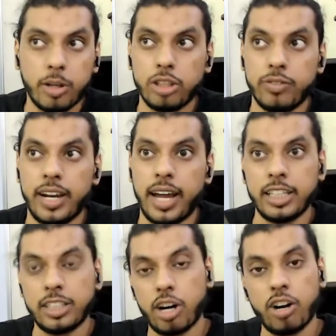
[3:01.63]
Because when I
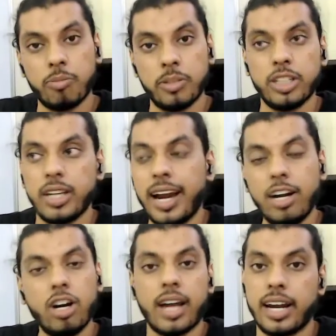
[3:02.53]
started off my journey, I
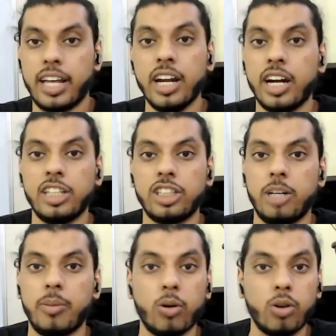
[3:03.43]
had not had air
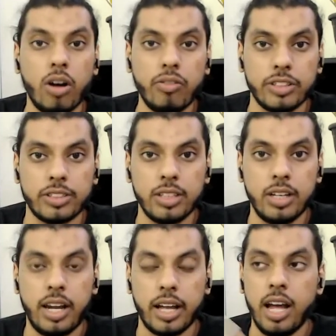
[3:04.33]
conditioning in my own office.
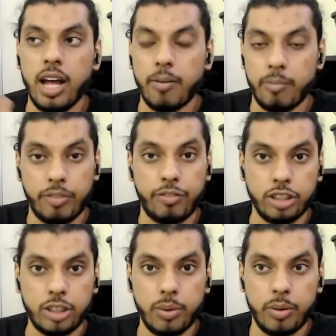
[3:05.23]
Like my
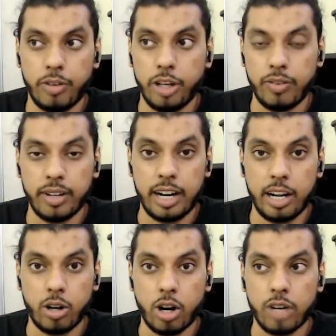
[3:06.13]
first ever video that
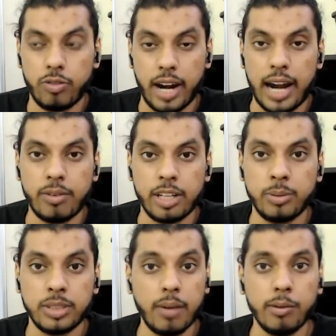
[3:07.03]
I recorded for
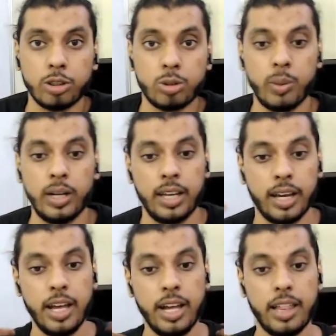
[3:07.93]
advertisements, I was
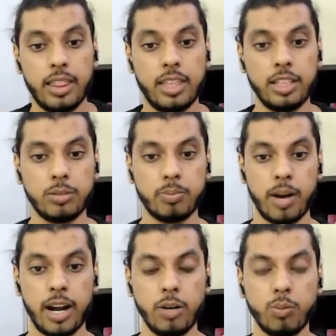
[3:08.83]
sweating. This
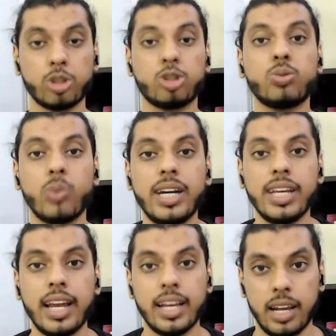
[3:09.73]
part was
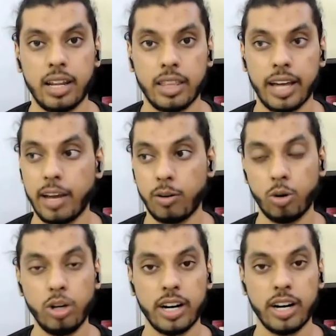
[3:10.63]
sweating like anything. I
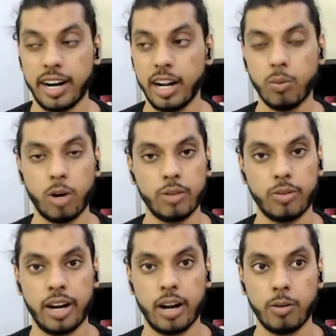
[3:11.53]
couldn't drink water
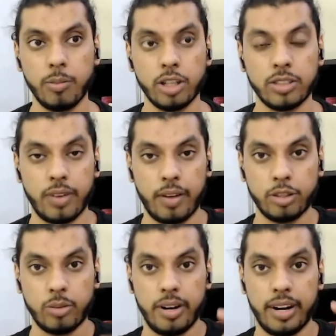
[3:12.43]
for an hour because if I
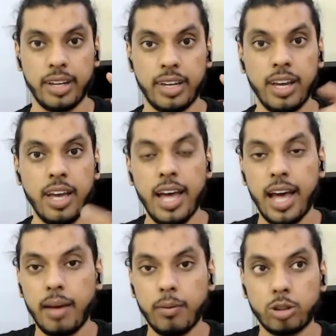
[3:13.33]
was drinking,
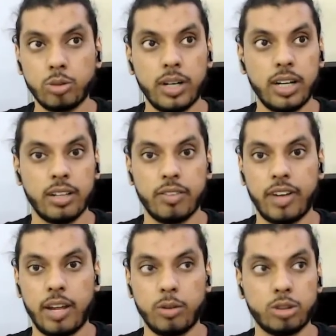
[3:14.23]
I was sweating. The
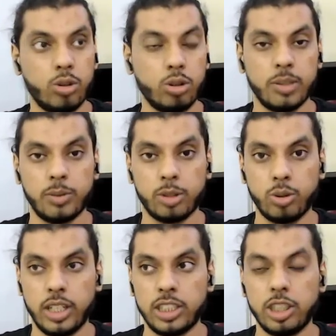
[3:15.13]
fan was closed, there was
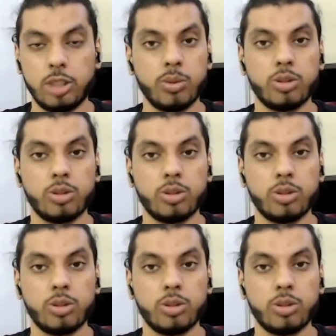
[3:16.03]
no AC,